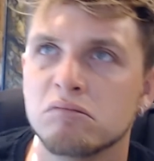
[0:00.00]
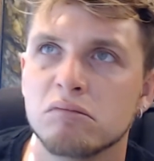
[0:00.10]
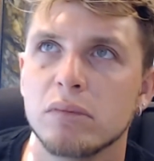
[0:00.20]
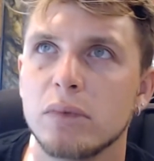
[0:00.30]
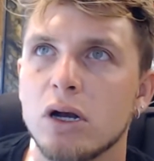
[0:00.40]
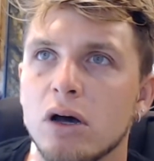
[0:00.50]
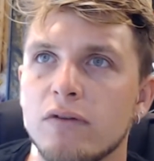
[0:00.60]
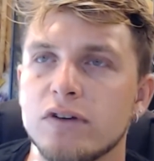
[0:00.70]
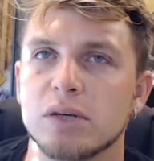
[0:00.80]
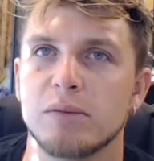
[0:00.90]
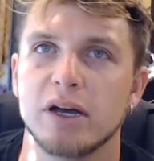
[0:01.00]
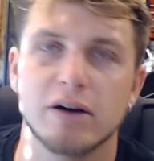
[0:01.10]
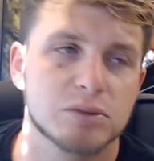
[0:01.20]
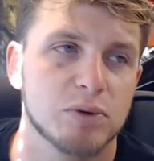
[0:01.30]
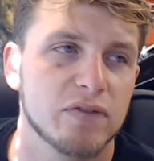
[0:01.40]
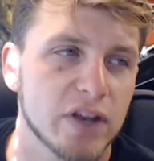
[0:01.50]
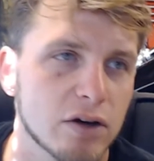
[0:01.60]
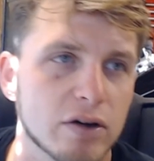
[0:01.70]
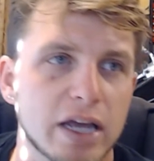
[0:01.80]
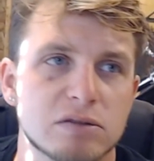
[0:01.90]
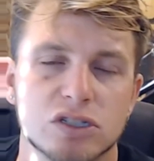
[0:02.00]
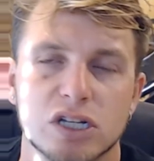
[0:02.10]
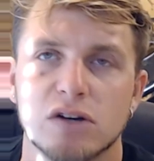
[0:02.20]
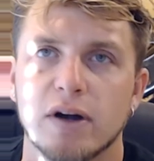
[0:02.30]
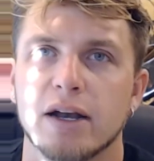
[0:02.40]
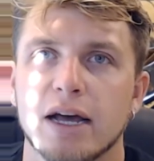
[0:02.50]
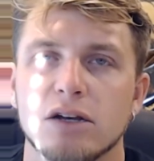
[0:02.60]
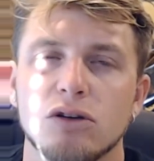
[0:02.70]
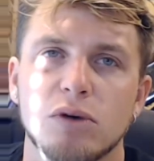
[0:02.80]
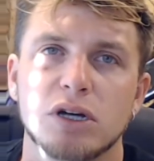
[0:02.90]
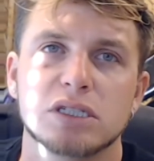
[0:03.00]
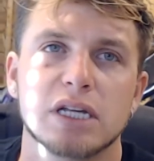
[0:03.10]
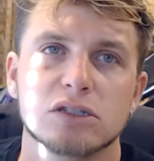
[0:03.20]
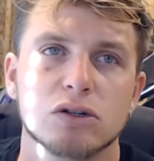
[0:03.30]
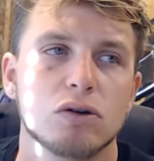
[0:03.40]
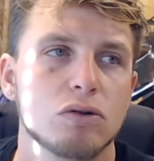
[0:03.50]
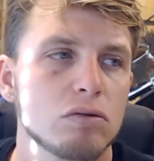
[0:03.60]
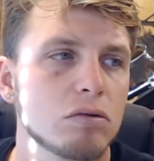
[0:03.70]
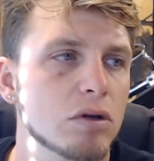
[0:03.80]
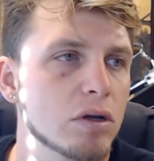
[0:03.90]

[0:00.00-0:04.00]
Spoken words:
you know, if you're somebody who likes to play video games or sit around not do much, that's cool.